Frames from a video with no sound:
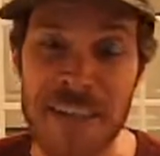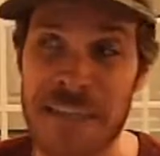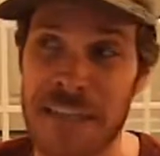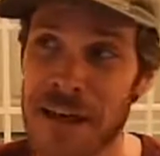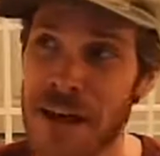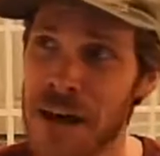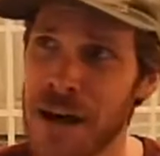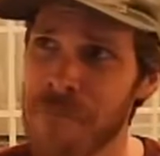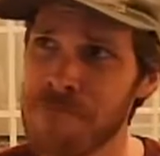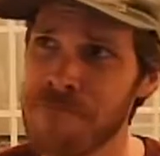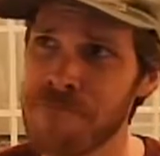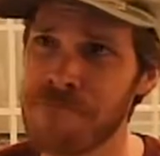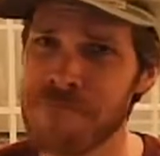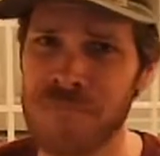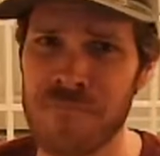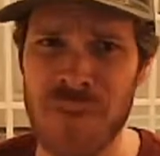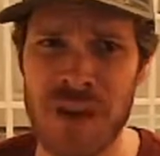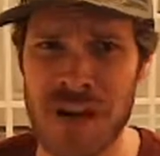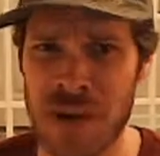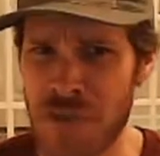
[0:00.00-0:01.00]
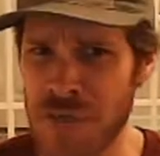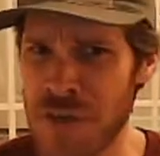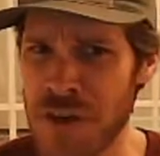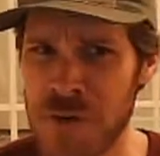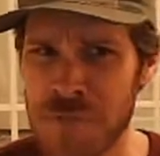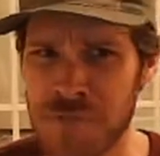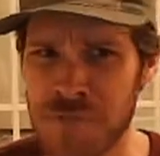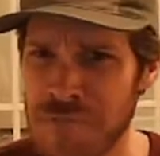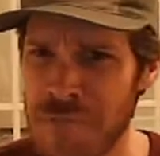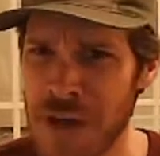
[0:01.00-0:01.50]
I
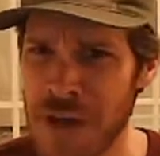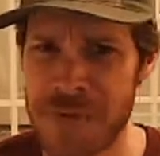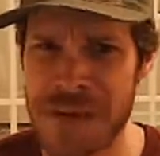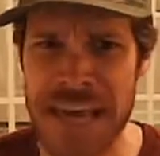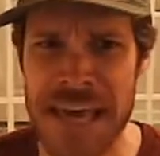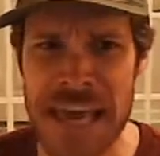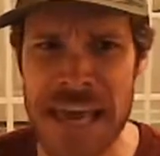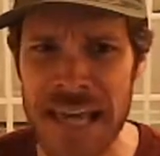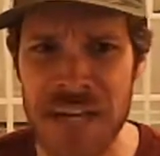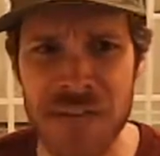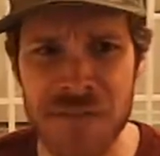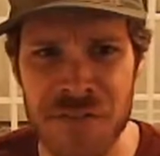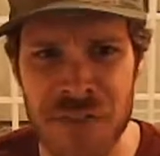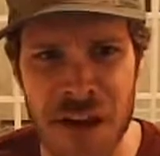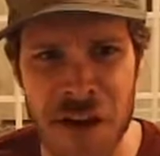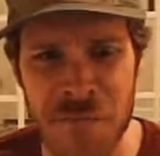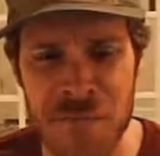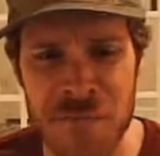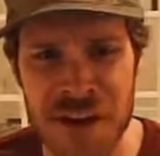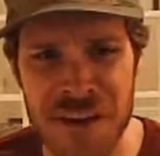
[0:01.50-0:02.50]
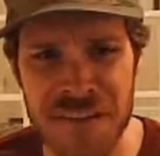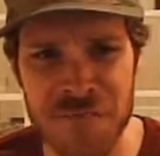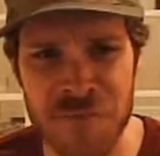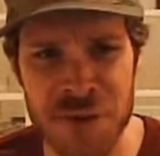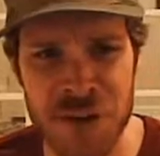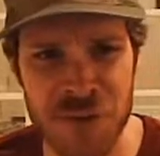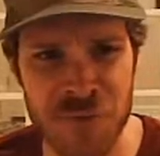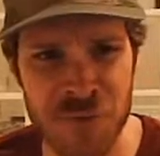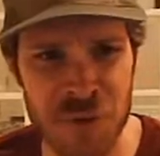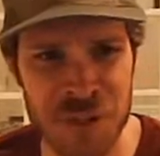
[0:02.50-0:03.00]
think maybe 8 of them have
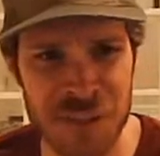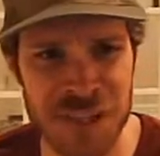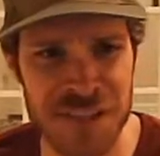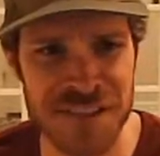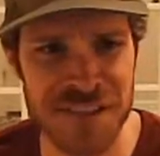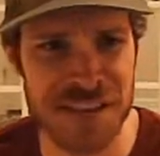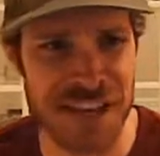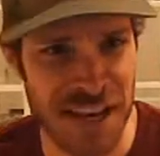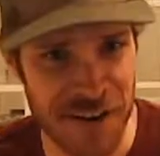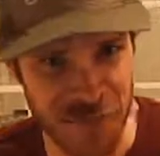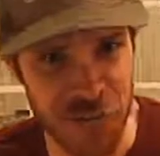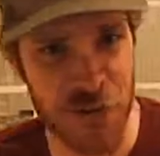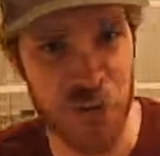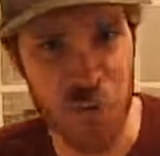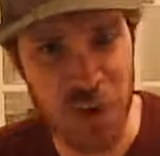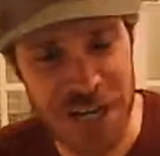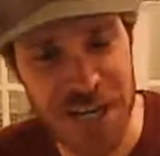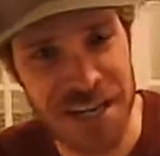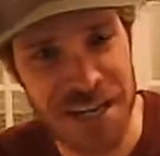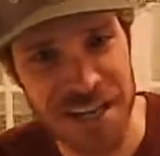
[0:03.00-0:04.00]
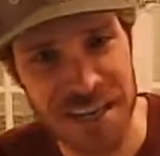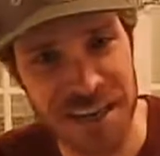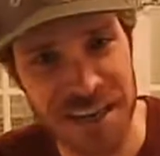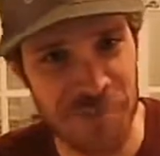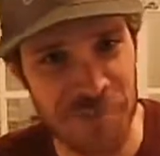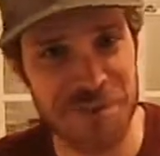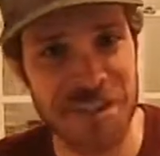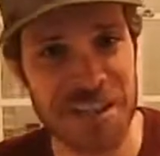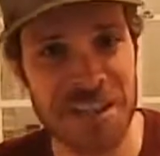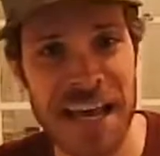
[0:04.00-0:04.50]
been released every week
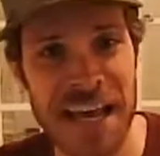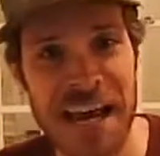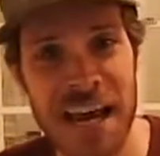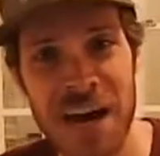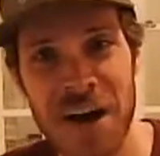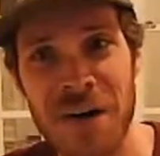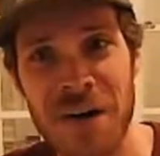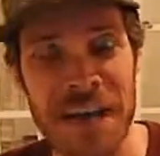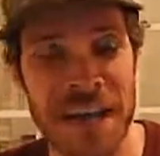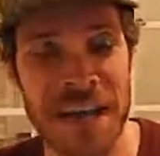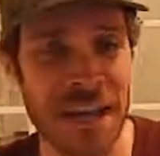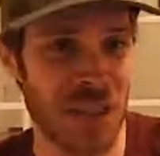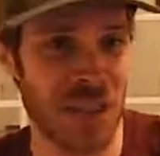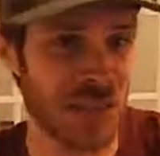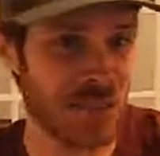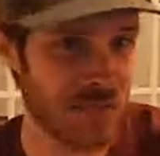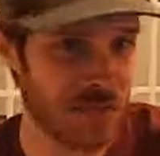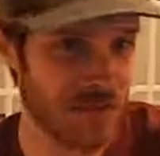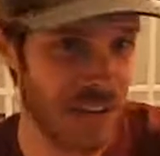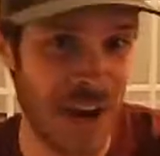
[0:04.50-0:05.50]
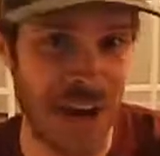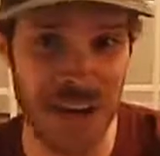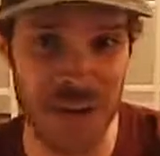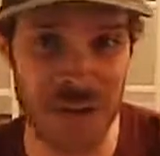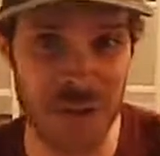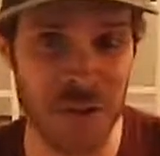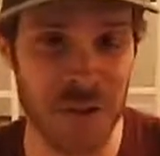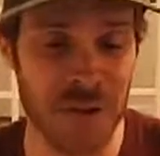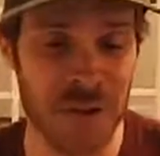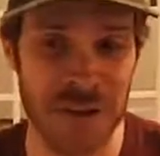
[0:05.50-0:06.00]
up to now, and the
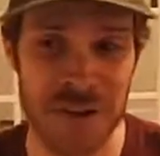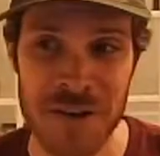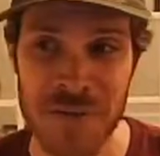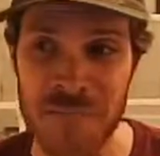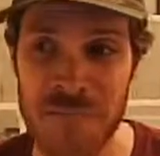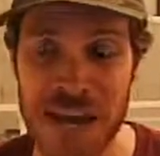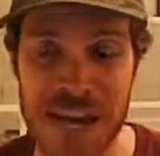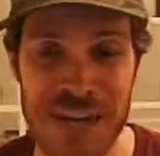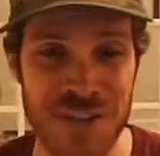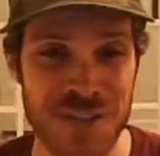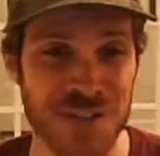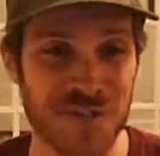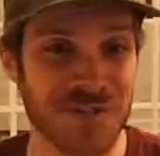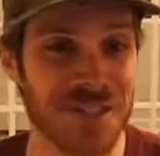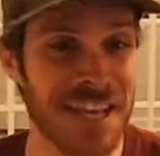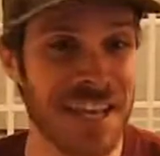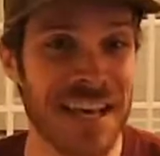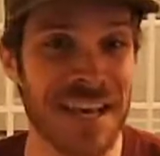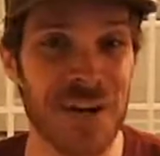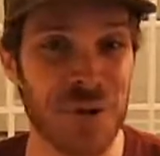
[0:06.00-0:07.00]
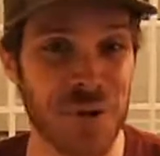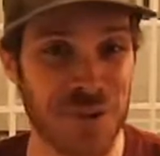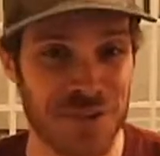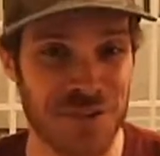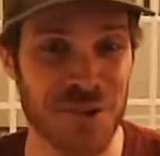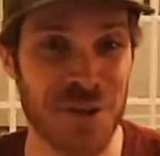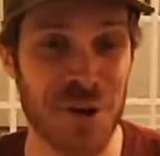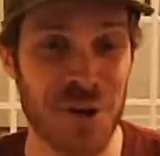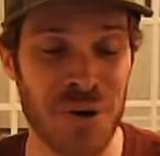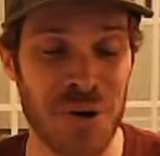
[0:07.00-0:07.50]
final batch of 10 or
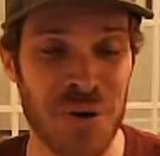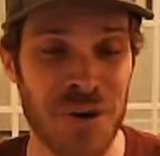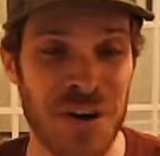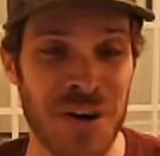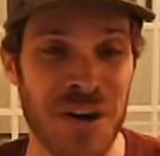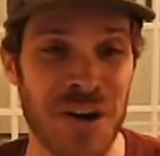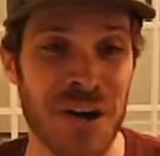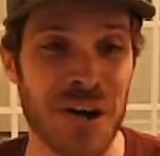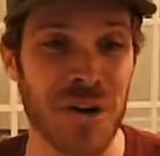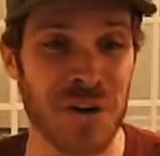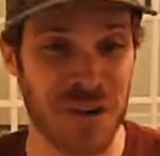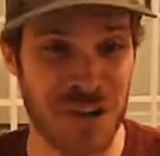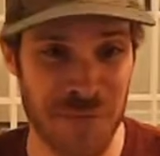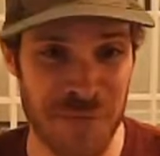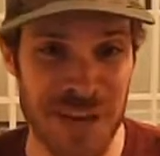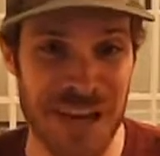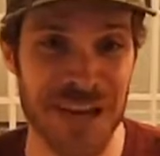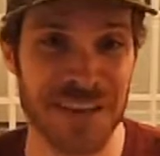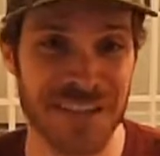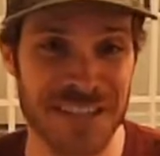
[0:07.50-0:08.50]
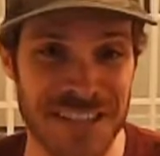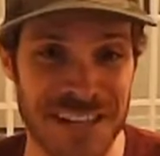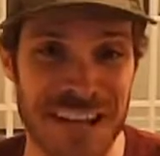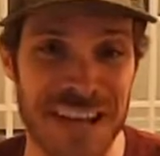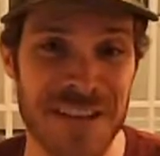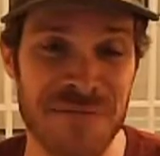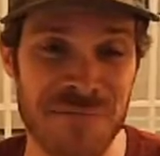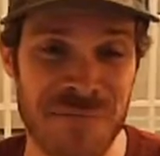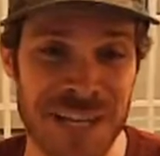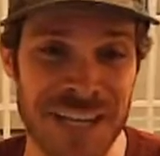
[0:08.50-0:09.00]
so are coming out
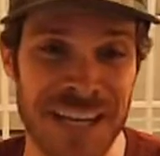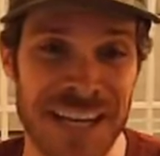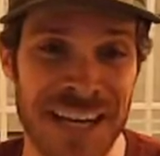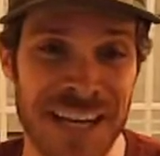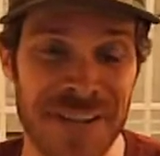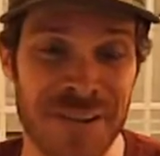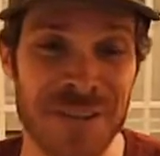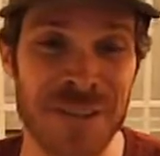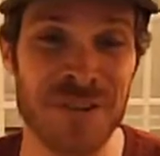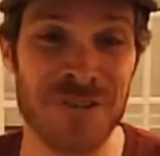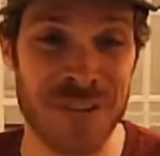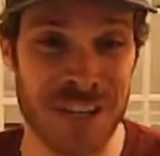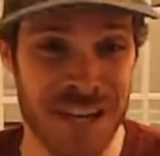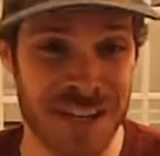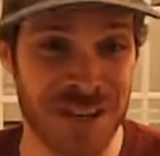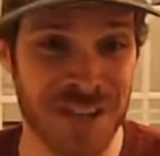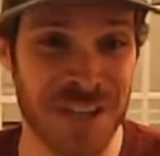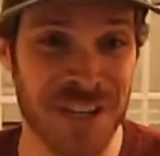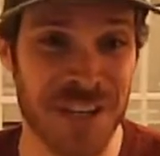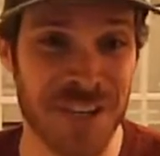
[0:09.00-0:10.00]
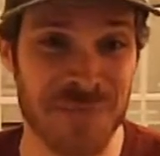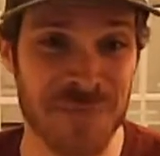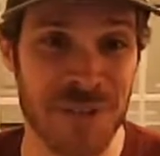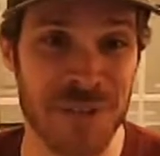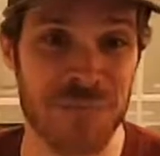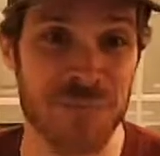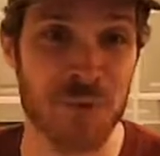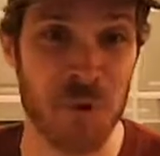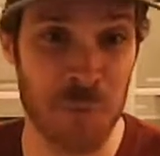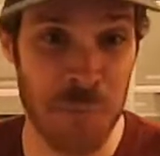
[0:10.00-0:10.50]
tonight at midnight. There's actually going to
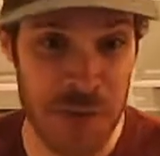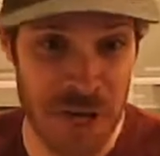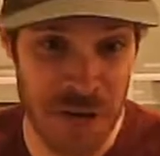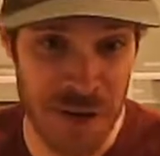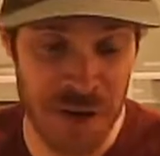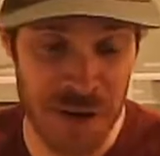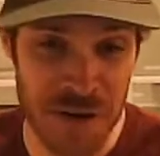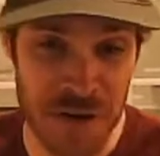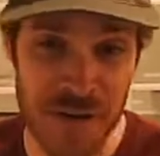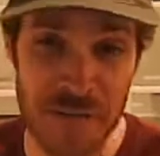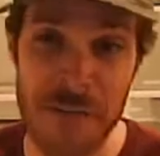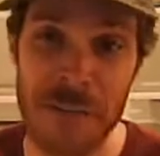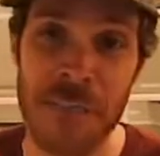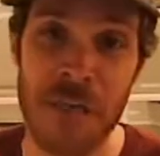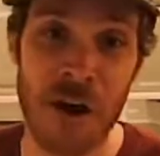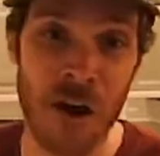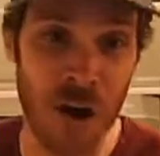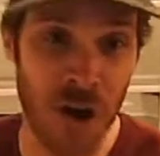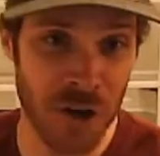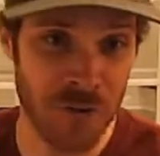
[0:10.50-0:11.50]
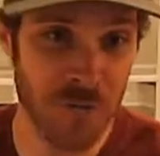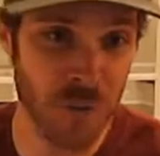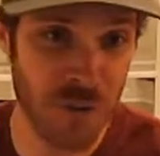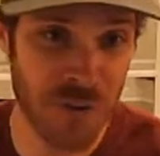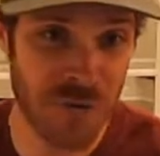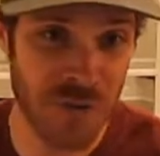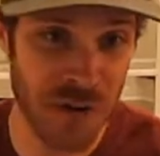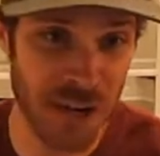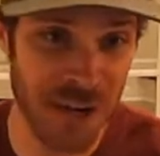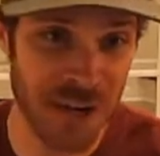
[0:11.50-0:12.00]
be a premiere on
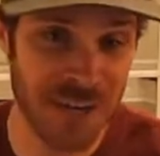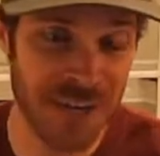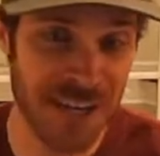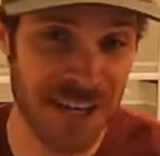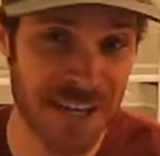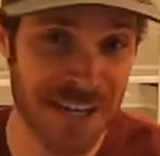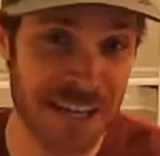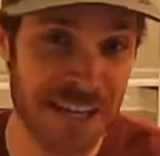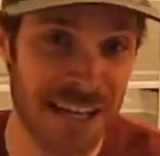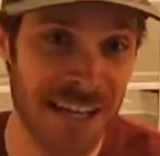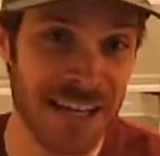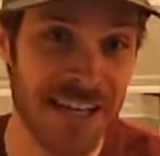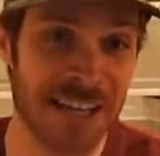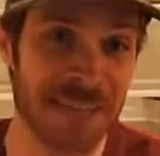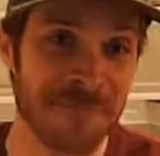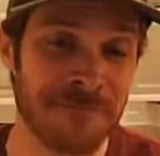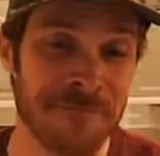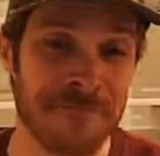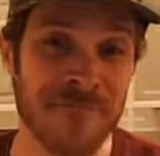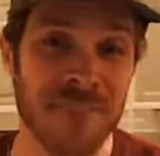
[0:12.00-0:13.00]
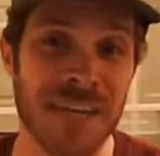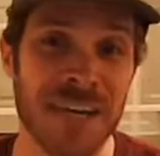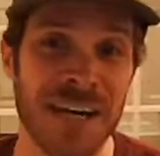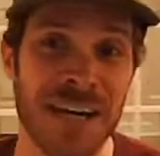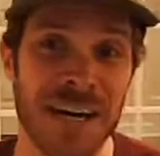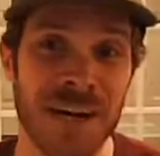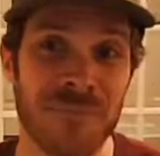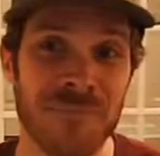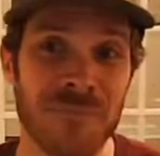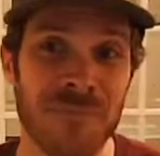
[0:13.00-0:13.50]
rootfire.net,
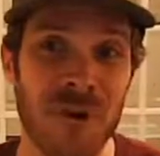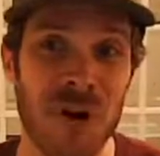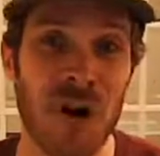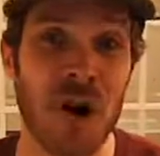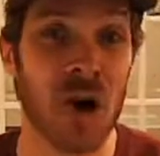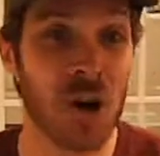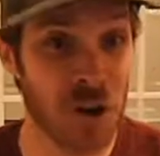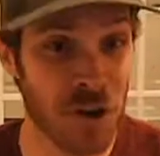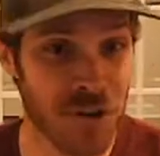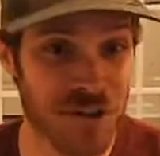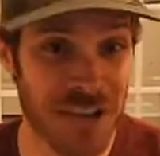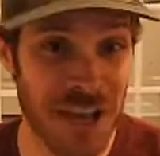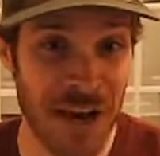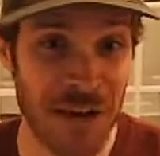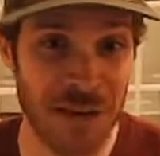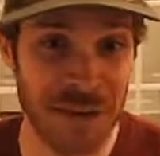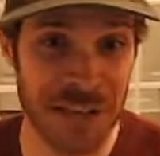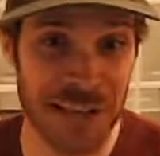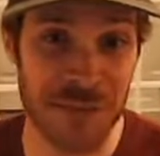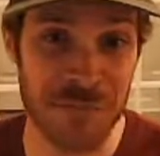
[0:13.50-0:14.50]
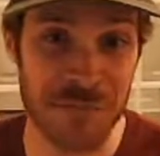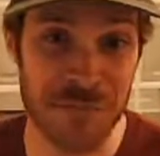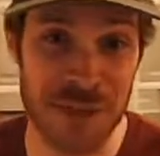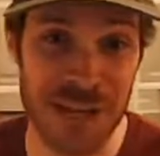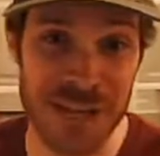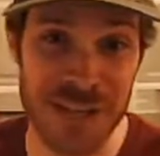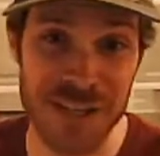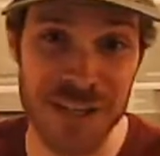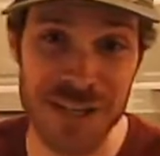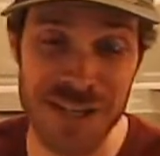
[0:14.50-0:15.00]
on our SoundCloud
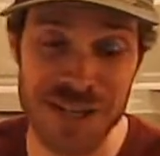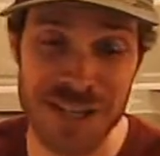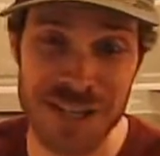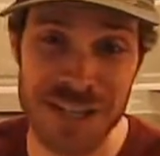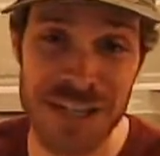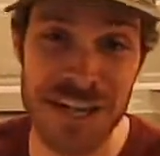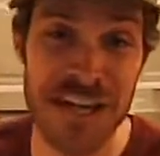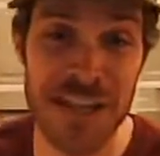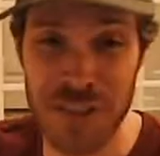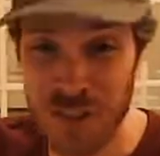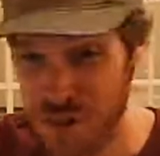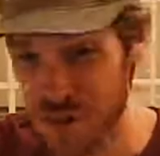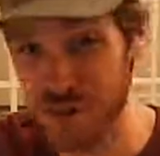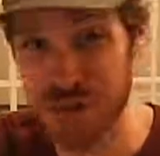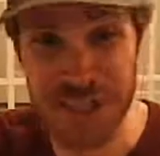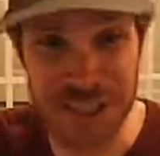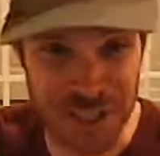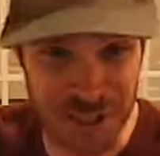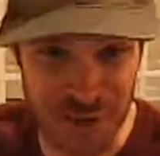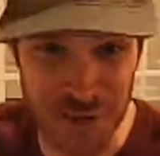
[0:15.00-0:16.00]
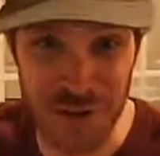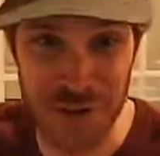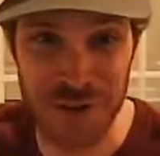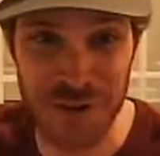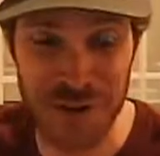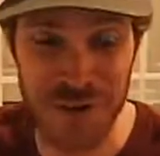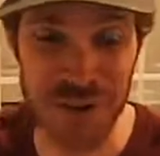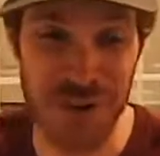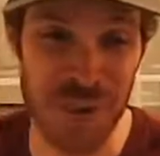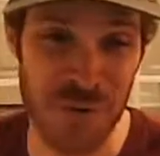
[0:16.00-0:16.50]
page. There's a link to it
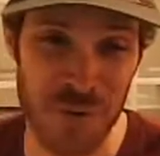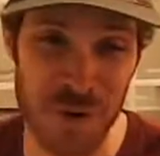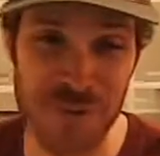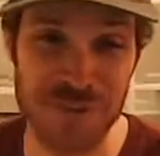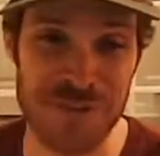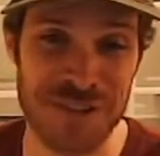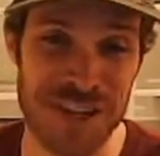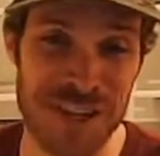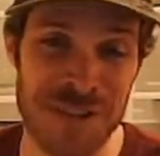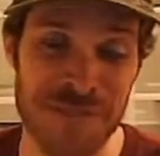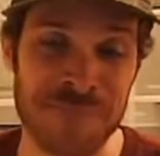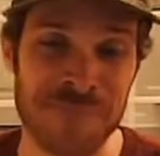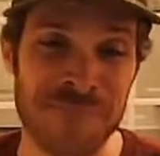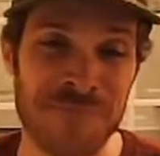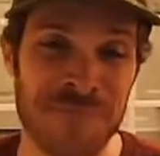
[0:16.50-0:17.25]
on the website.